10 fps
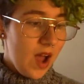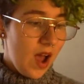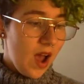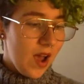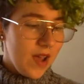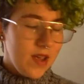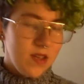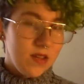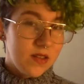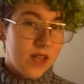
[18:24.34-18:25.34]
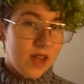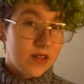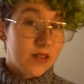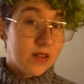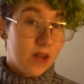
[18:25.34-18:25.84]
I
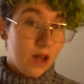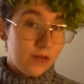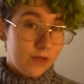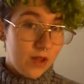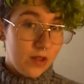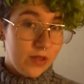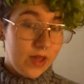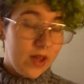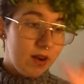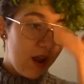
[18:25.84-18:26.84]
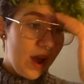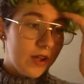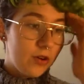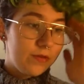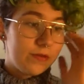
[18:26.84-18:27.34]
tend to not follow that. I
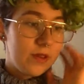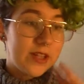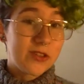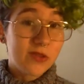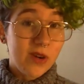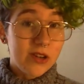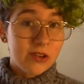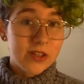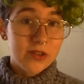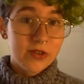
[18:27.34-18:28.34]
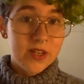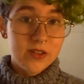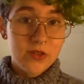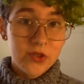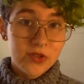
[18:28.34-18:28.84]
go for like 200
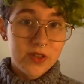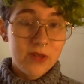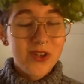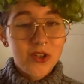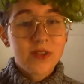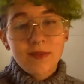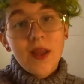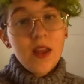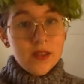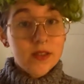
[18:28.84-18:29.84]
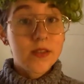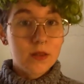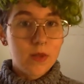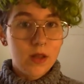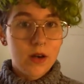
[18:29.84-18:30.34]
degrees usually, which is
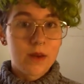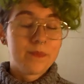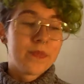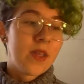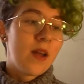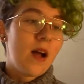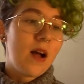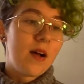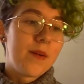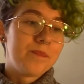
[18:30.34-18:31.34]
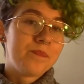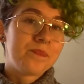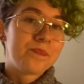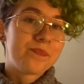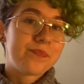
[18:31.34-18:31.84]
similar. A
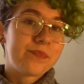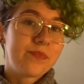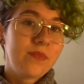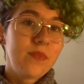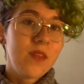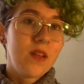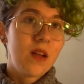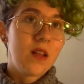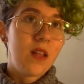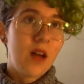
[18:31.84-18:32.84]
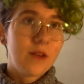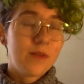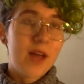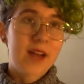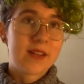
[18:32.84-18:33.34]
lot of
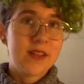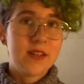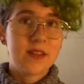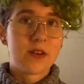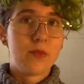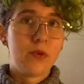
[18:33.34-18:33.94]
black teas